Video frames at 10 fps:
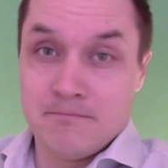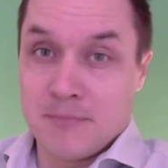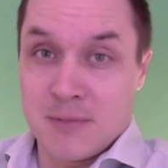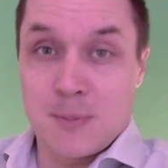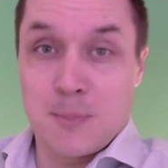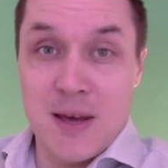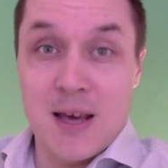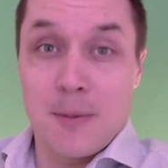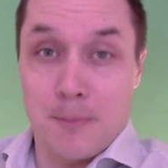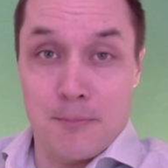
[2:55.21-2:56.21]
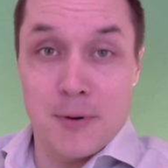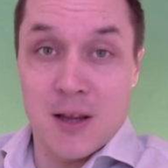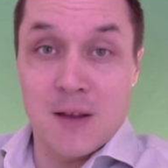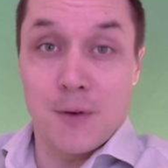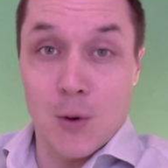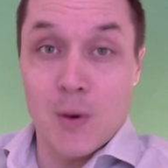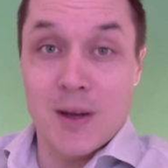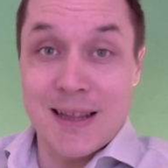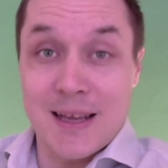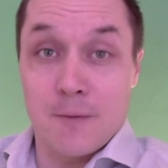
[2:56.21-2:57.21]
speak pretty
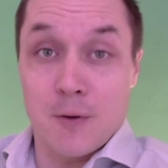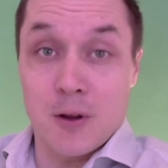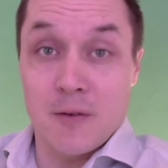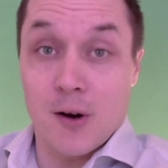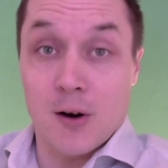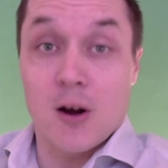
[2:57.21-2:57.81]
fluently in front of our